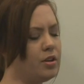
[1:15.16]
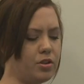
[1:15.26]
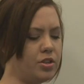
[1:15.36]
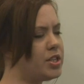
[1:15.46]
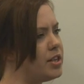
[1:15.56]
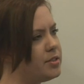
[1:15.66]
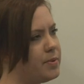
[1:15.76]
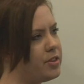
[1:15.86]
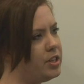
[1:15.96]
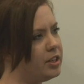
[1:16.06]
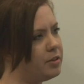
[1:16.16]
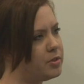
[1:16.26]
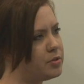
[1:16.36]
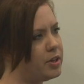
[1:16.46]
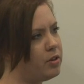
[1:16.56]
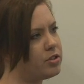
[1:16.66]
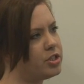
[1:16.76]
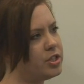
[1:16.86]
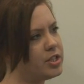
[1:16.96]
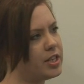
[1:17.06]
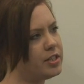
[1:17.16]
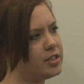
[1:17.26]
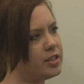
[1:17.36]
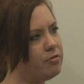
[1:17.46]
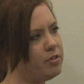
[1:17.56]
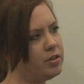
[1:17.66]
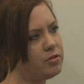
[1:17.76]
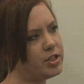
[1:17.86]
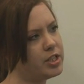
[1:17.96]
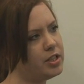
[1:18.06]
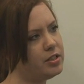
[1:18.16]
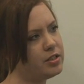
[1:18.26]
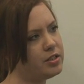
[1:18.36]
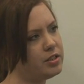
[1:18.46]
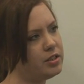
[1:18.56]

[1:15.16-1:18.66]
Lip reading: Could you tell us about the link between oxygen sensing and renal disease?